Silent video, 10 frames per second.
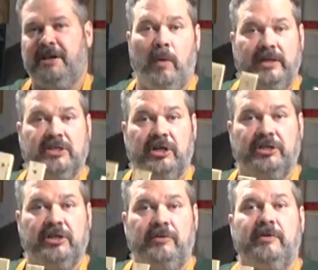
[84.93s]
What it's going
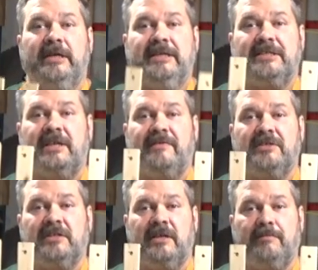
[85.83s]
to do is give
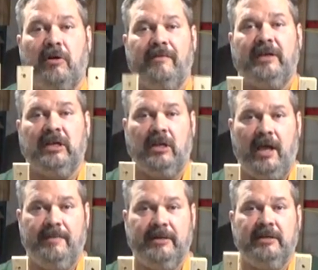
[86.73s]
us the perfect
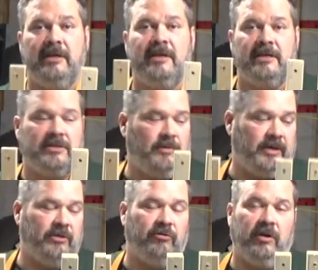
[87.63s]
alignment so we
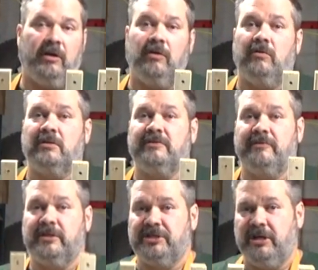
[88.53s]
can drill our holes
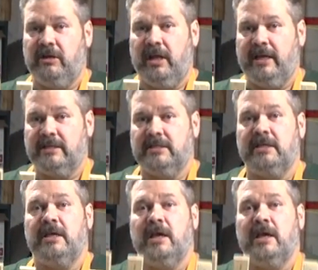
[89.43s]
for the chair legs.